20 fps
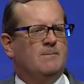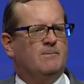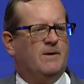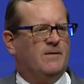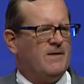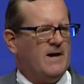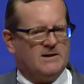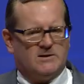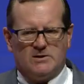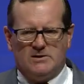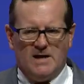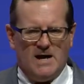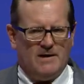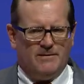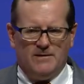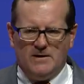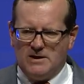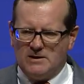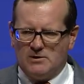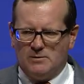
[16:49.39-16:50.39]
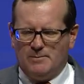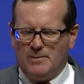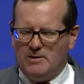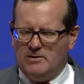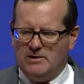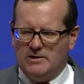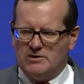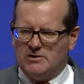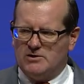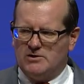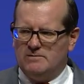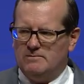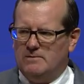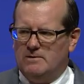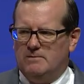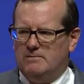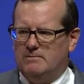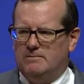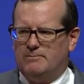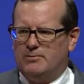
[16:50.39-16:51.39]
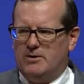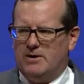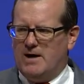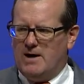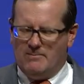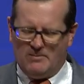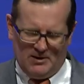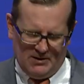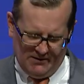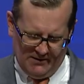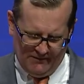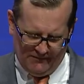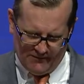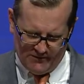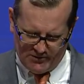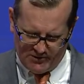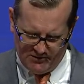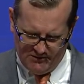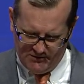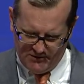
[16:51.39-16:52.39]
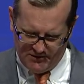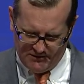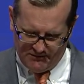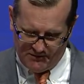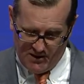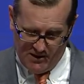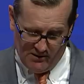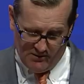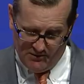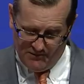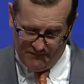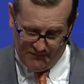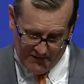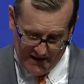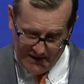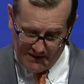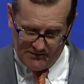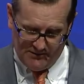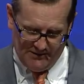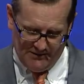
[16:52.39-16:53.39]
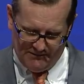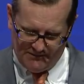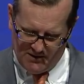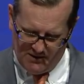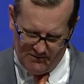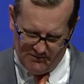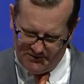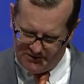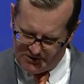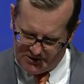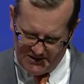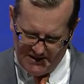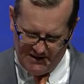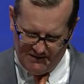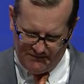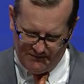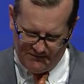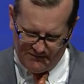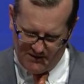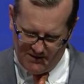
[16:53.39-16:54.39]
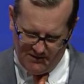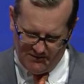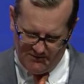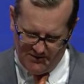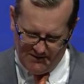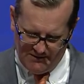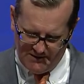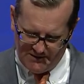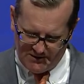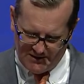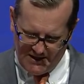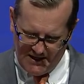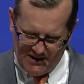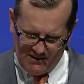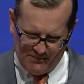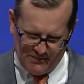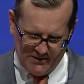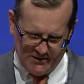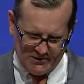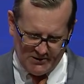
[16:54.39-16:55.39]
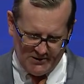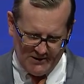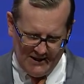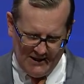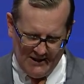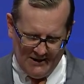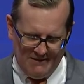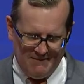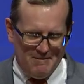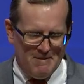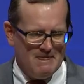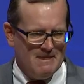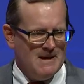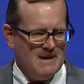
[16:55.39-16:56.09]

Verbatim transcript: But that's not the experience predominantly for students of color and faculty of color and staff of color on this campus. And,